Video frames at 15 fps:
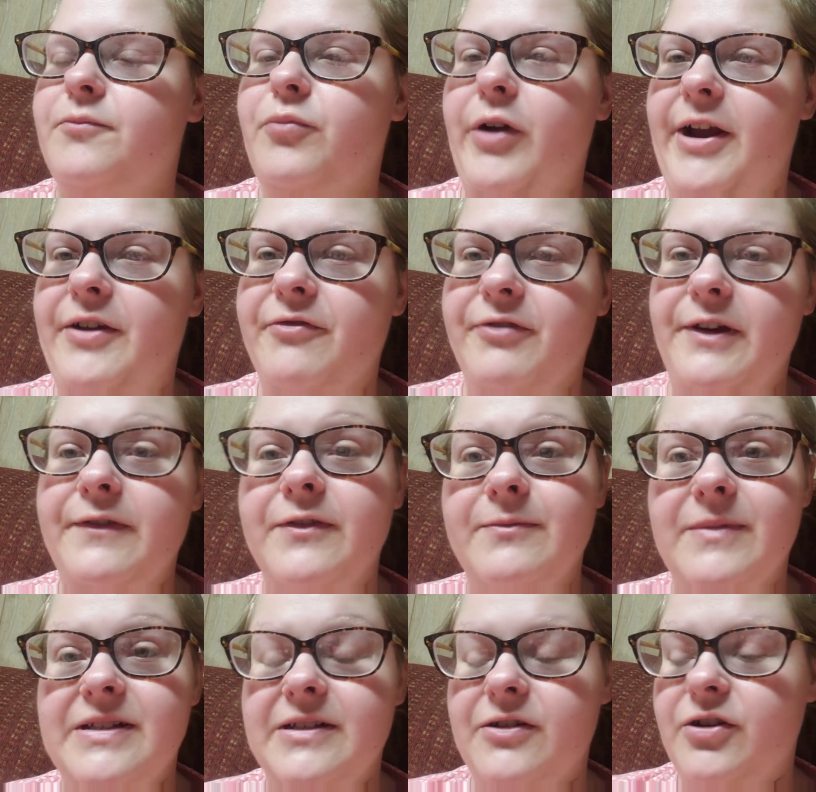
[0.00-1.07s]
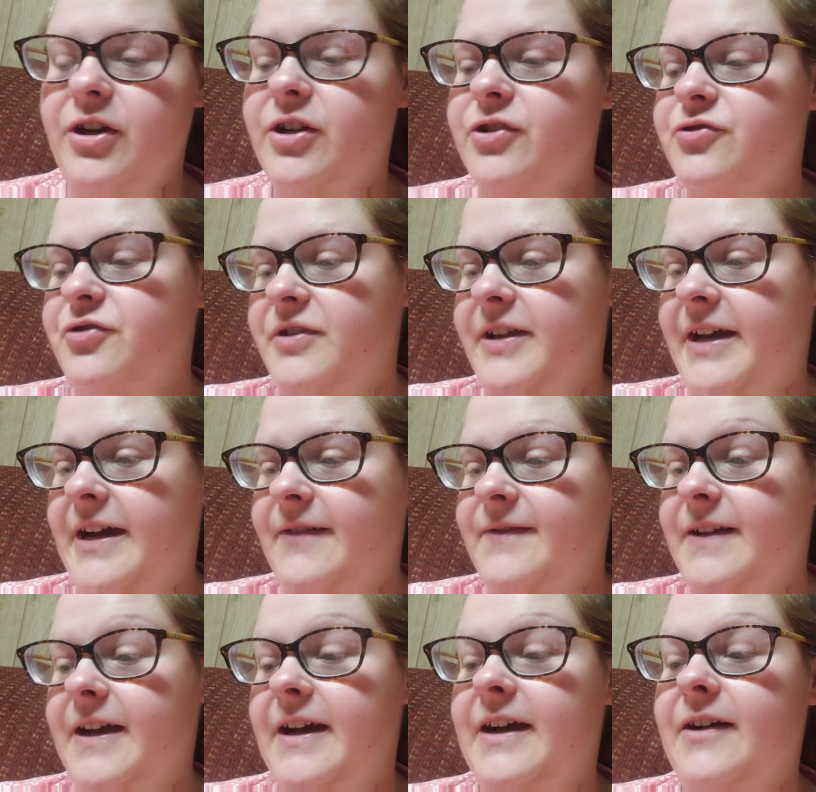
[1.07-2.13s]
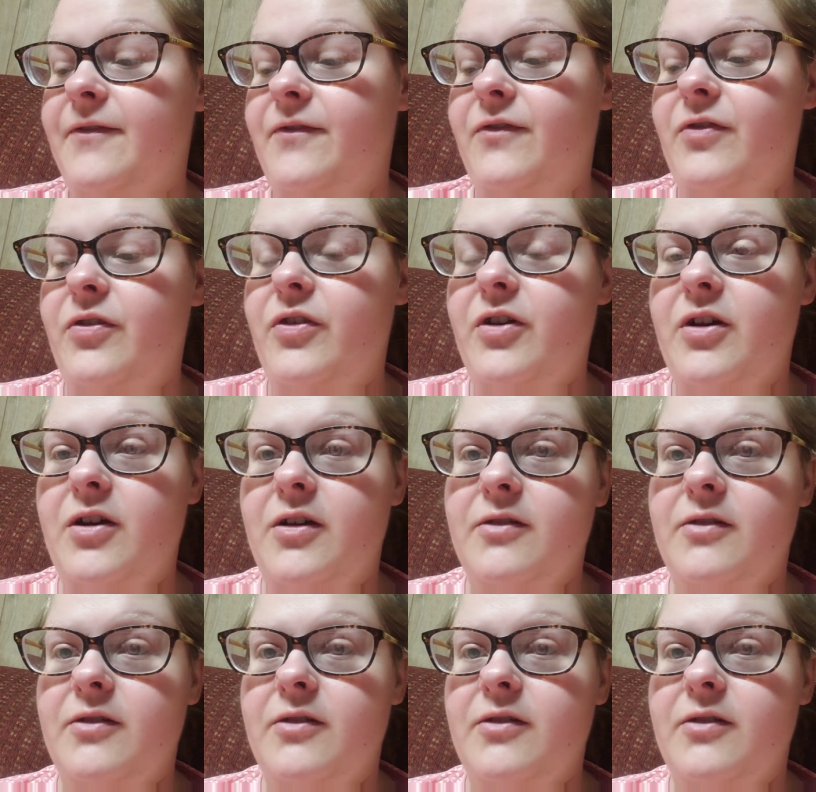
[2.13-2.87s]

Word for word: break free from this other country, they have to have the